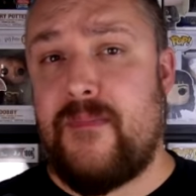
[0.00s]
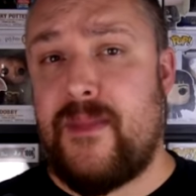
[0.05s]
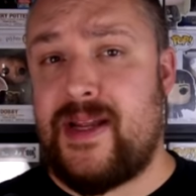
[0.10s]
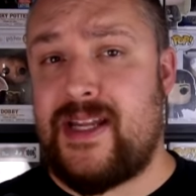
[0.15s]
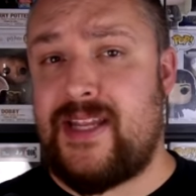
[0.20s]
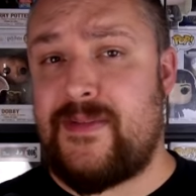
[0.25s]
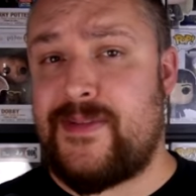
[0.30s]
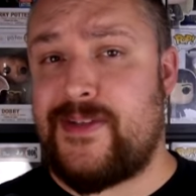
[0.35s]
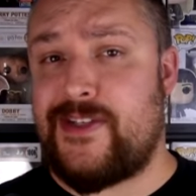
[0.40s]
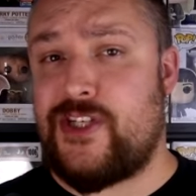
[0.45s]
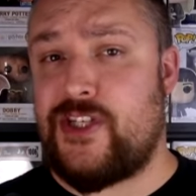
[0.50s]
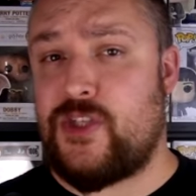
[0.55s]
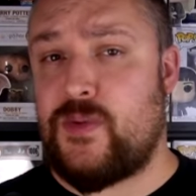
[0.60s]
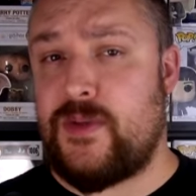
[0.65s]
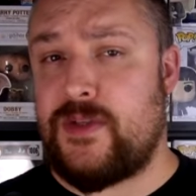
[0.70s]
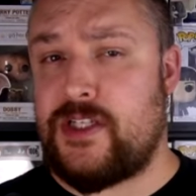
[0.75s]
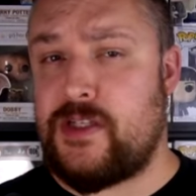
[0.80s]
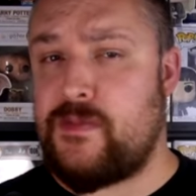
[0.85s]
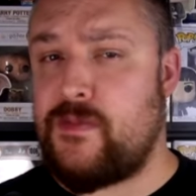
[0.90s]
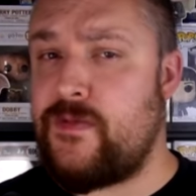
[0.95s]
My name is
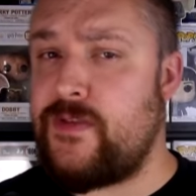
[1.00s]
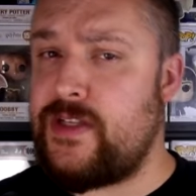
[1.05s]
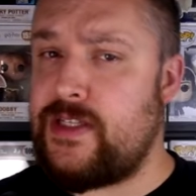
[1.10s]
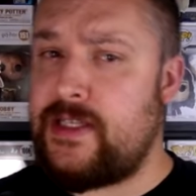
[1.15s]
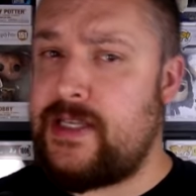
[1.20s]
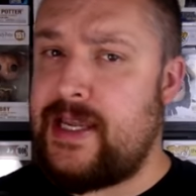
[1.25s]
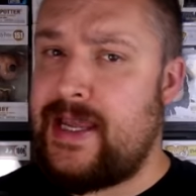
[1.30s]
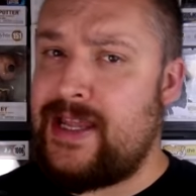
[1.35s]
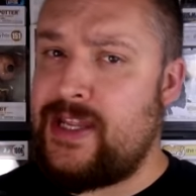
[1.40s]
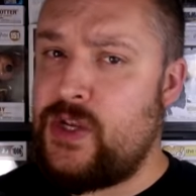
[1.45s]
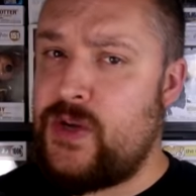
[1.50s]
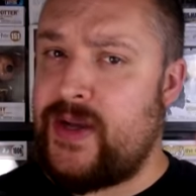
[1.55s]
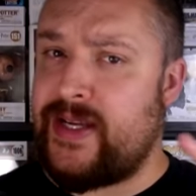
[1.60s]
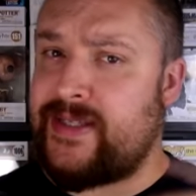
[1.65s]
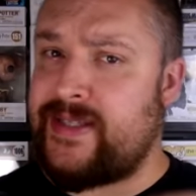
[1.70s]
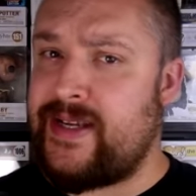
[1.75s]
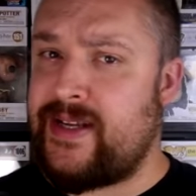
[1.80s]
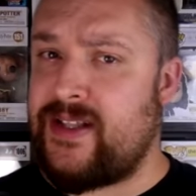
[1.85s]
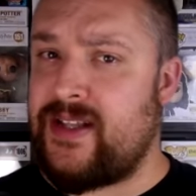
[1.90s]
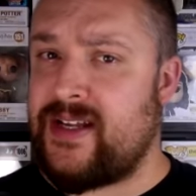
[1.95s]
Just Watches Movies, and you
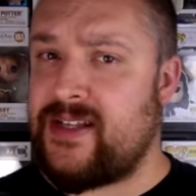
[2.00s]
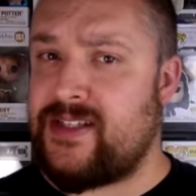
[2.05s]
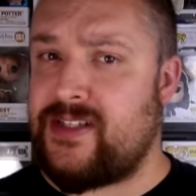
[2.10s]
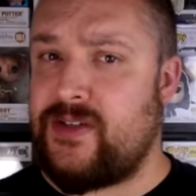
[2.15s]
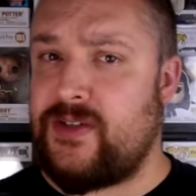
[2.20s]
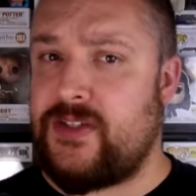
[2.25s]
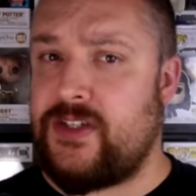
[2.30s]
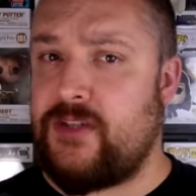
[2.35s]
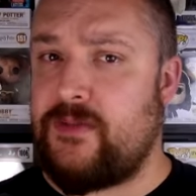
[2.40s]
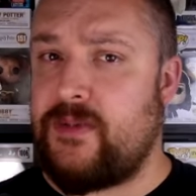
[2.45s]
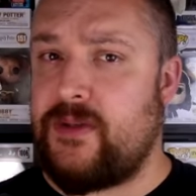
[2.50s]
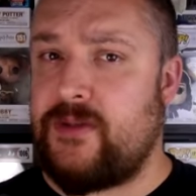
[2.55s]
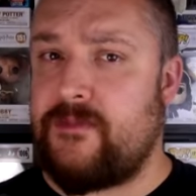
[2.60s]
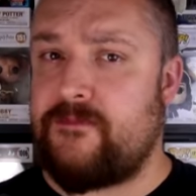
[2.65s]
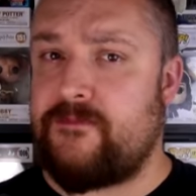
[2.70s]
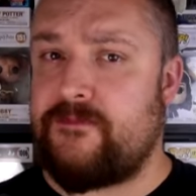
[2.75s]
guys stay classy, YouTube.